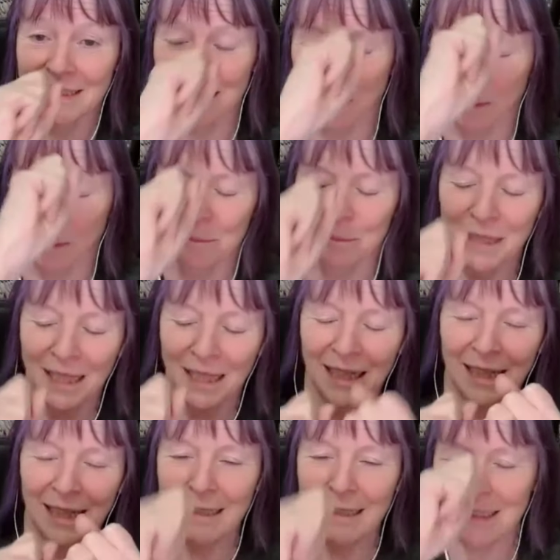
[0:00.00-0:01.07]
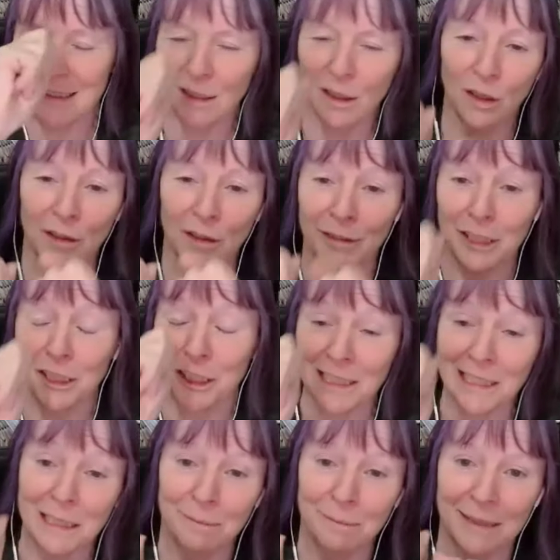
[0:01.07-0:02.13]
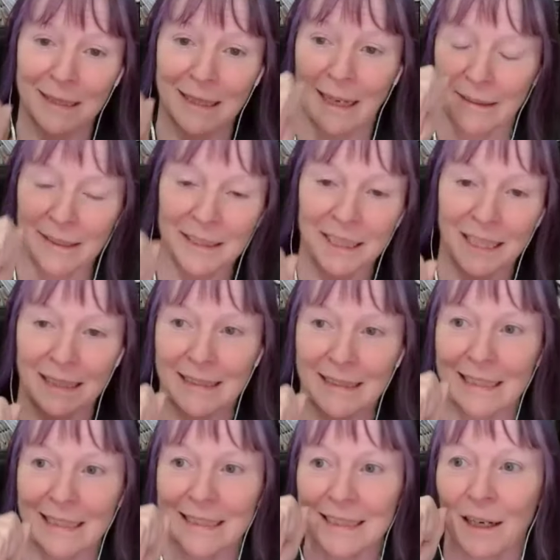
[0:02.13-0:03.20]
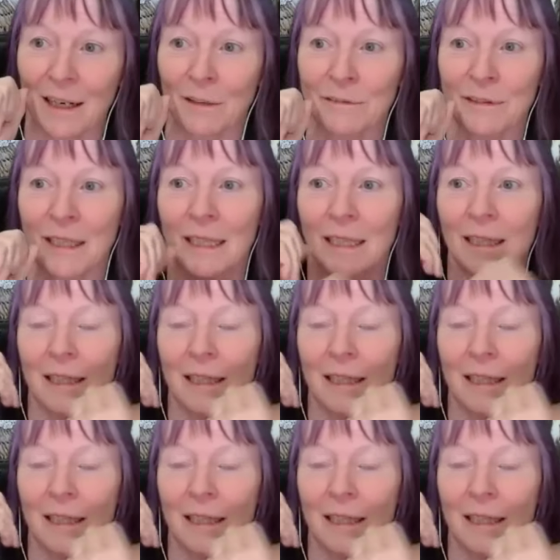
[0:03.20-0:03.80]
So there's a lot of adjustment energy in this of,